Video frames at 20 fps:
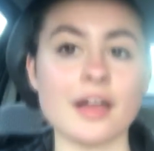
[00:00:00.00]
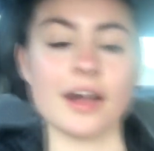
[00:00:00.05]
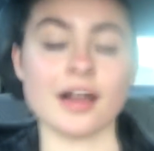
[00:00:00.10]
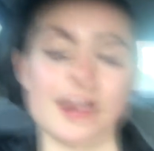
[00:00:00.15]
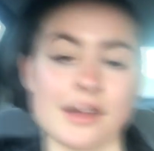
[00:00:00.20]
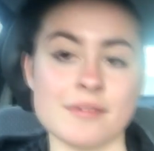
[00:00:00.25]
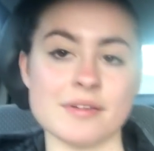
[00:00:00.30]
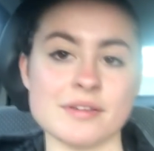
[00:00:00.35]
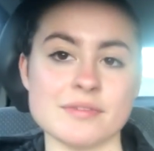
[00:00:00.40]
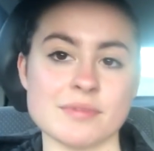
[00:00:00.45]

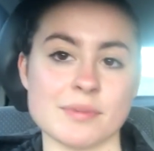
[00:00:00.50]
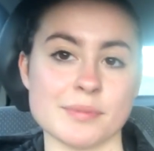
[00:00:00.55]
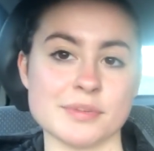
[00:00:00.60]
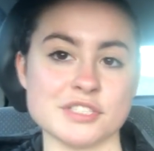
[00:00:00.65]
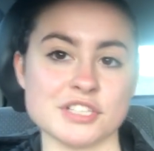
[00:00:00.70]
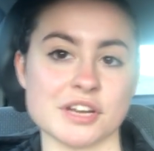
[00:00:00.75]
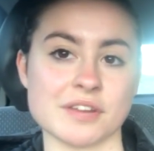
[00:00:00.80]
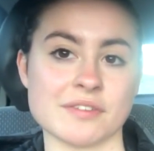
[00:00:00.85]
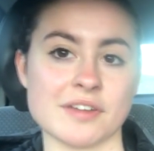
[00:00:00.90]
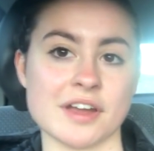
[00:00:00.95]
I went
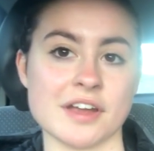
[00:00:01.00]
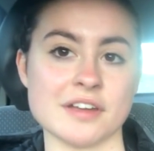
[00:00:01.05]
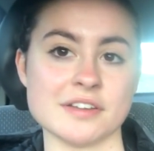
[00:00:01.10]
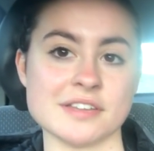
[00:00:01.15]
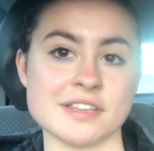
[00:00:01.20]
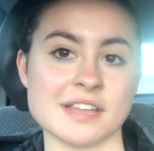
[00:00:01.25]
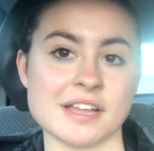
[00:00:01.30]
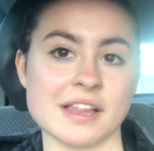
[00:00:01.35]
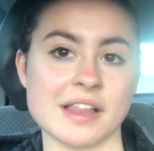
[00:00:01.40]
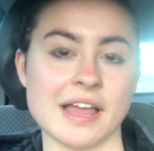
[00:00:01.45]
rummaging
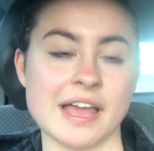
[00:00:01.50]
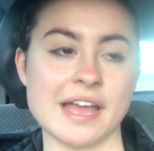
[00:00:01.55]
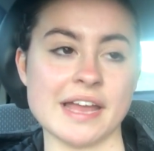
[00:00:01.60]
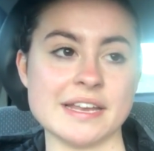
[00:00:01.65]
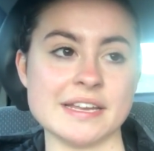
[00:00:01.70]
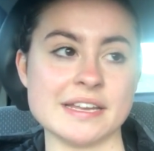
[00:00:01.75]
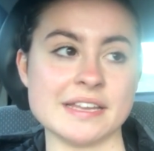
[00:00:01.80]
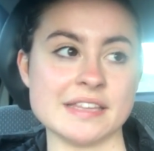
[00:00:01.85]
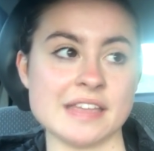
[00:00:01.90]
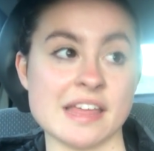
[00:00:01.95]
around in the
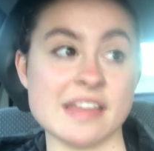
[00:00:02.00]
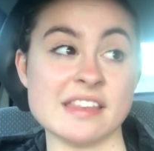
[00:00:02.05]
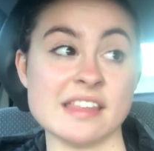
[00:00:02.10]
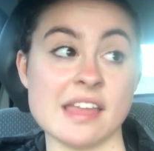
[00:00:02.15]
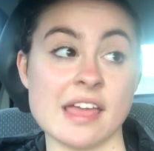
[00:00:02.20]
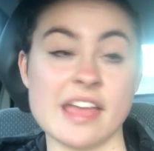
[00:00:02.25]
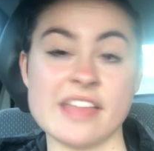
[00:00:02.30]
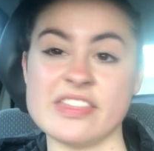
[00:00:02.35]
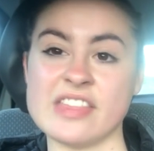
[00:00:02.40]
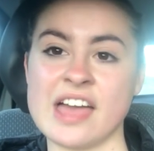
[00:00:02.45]
glen and
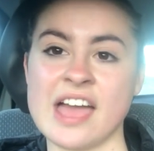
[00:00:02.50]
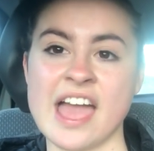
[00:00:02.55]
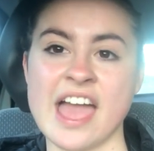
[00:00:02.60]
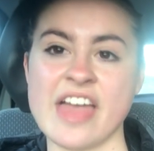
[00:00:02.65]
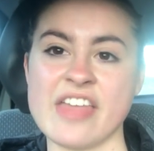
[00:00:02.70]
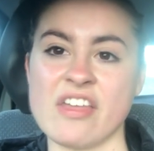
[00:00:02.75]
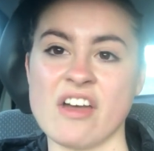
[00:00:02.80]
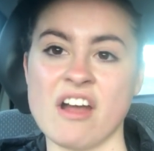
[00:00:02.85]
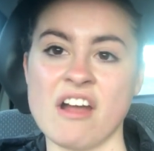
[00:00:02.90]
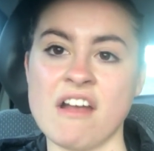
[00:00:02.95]
then in the
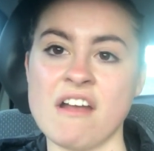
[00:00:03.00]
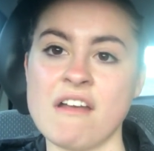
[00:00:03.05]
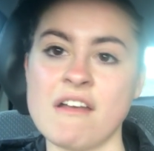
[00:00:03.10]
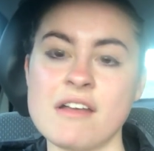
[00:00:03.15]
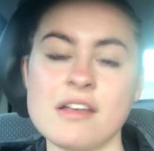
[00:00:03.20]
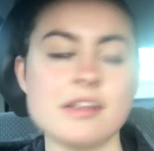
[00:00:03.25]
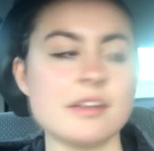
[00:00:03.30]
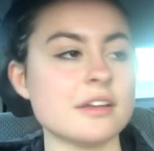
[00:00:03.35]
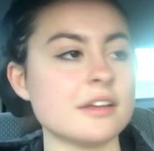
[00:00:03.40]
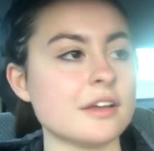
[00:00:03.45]
heather
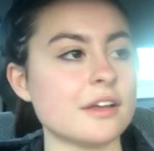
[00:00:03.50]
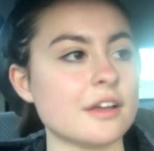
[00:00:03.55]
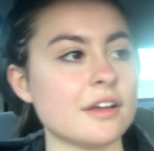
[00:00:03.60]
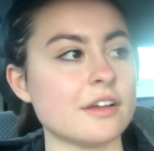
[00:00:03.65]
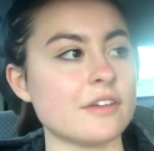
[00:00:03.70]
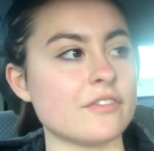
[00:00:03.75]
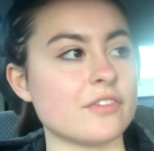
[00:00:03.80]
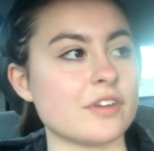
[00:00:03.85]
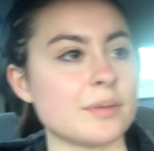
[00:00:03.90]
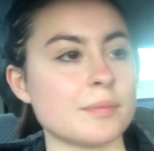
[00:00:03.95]

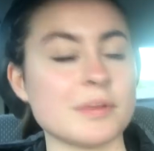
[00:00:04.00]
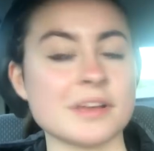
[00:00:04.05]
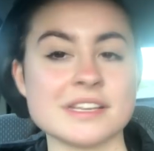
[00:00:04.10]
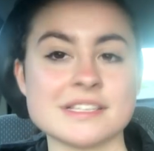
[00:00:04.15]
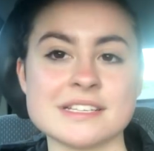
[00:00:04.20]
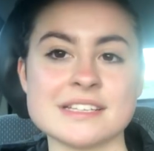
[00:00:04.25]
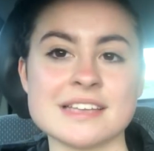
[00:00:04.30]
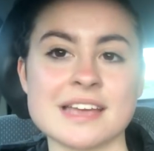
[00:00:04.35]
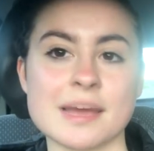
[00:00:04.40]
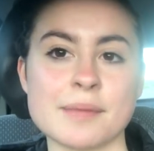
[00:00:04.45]
for a
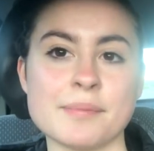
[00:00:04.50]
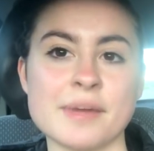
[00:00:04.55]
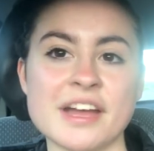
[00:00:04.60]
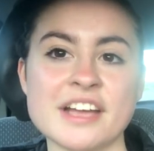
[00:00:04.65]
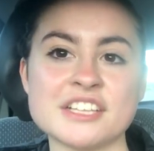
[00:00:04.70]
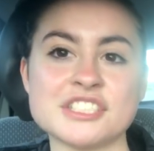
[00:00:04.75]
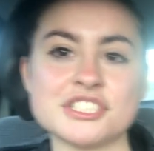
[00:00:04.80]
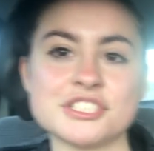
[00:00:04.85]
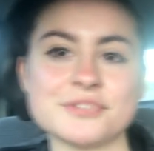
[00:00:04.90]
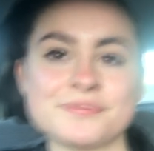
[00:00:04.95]
place to take a
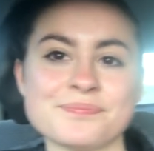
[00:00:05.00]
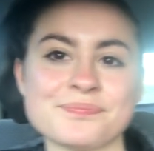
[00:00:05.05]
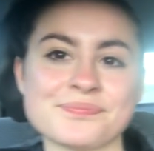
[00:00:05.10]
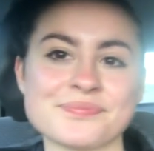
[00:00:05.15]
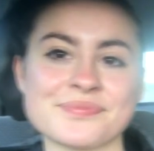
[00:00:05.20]
fish.